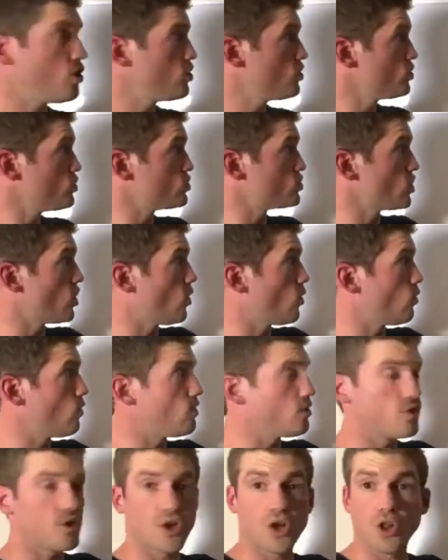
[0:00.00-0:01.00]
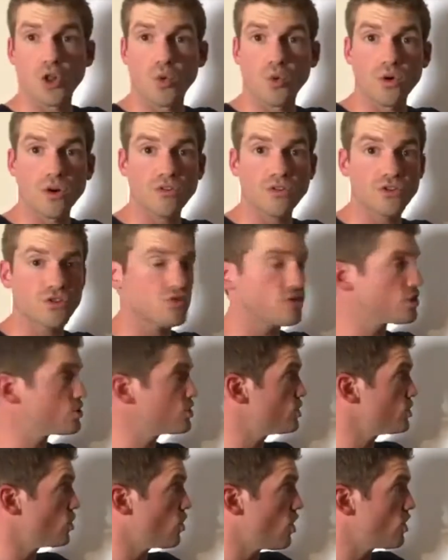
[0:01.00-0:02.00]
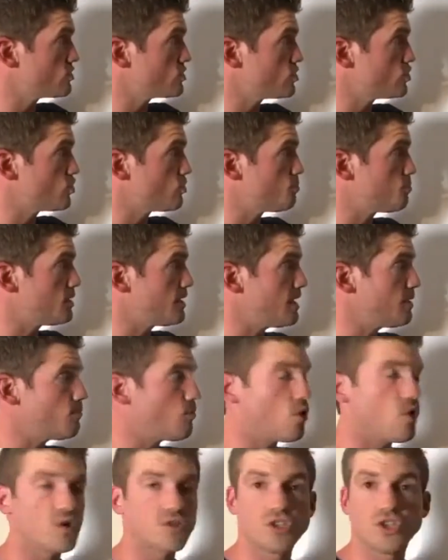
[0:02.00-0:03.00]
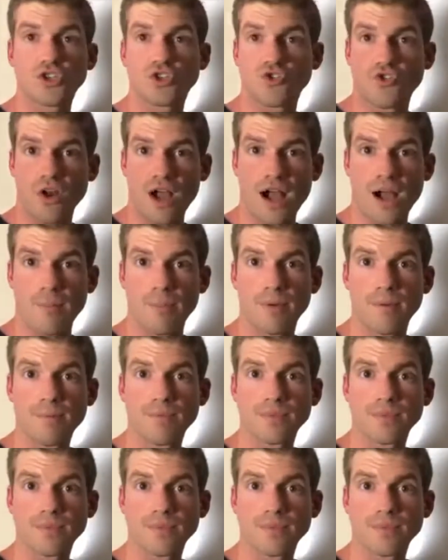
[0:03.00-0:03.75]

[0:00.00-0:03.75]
So the caloric restriction causes your BMR to drop.